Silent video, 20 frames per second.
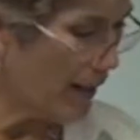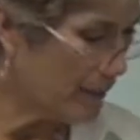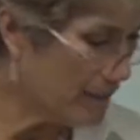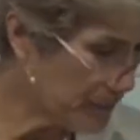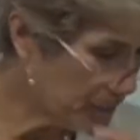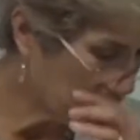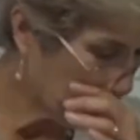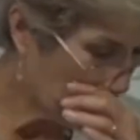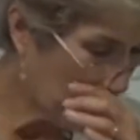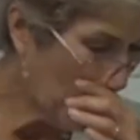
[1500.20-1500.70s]
right,
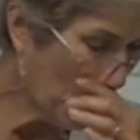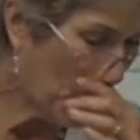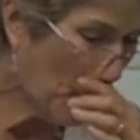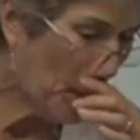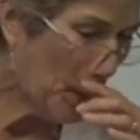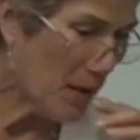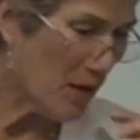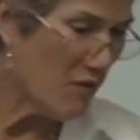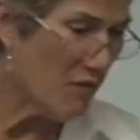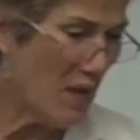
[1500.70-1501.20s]

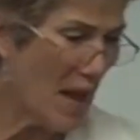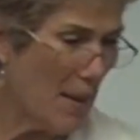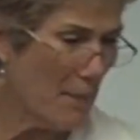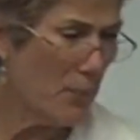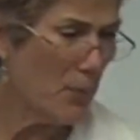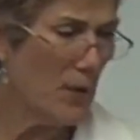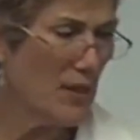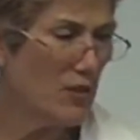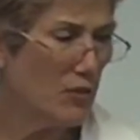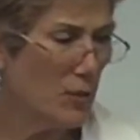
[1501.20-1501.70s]

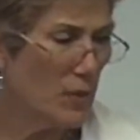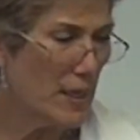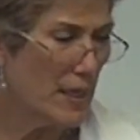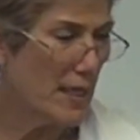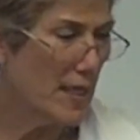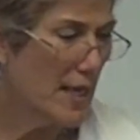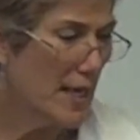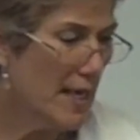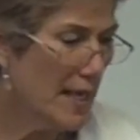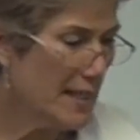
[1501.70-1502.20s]

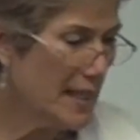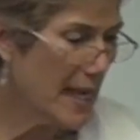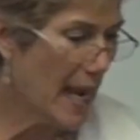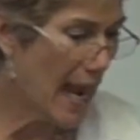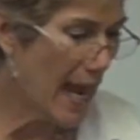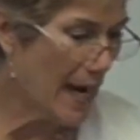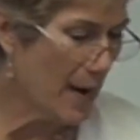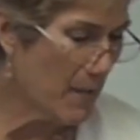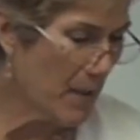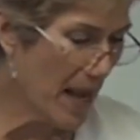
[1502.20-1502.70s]
5.3. The
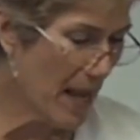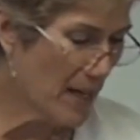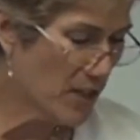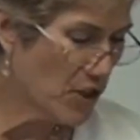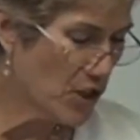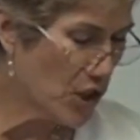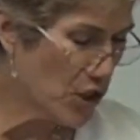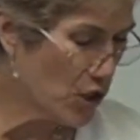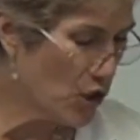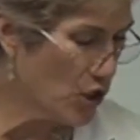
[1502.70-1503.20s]
atom
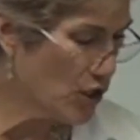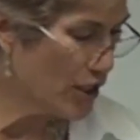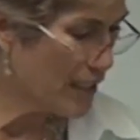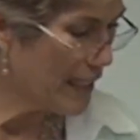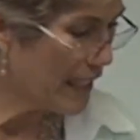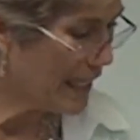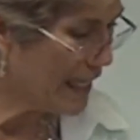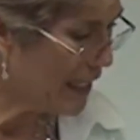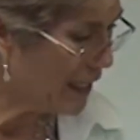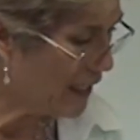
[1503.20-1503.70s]
has
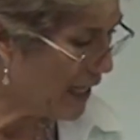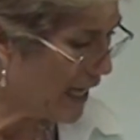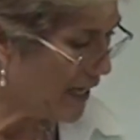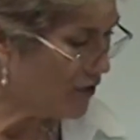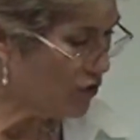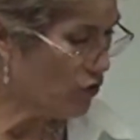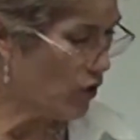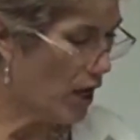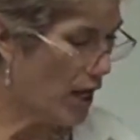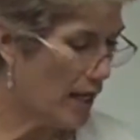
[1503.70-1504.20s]
13
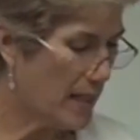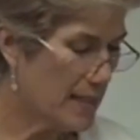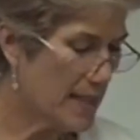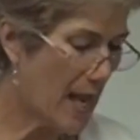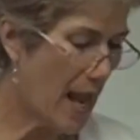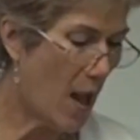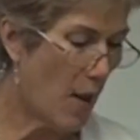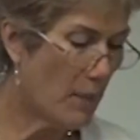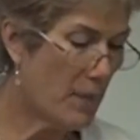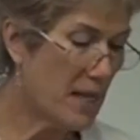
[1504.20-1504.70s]
electrons.
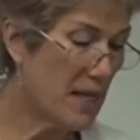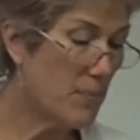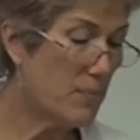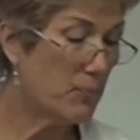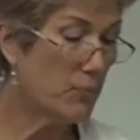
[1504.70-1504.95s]
How many